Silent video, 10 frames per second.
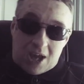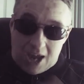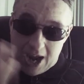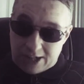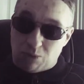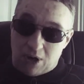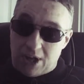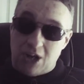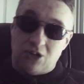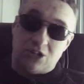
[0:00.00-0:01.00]
and it's what I
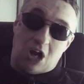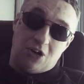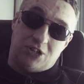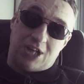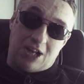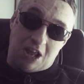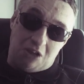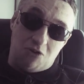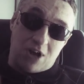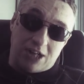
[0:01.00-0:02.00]
understand that
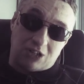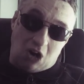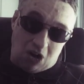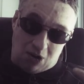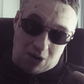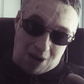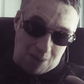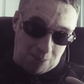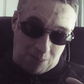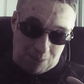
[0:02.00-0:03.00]
you guys are uh,